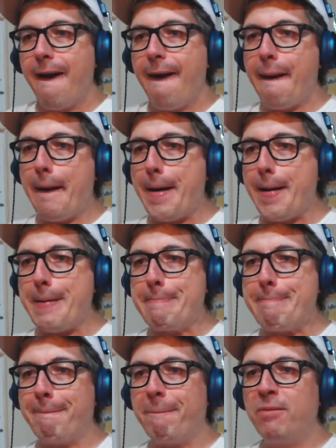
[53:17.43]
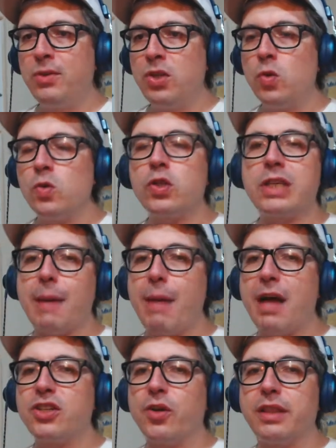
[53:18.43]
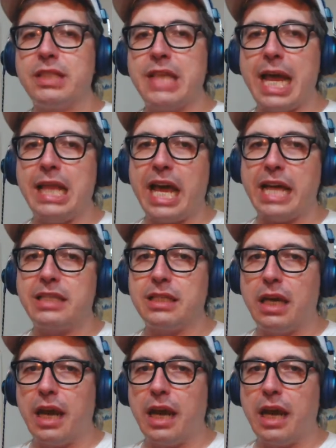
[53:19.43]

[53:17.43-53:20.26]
News came out during the day that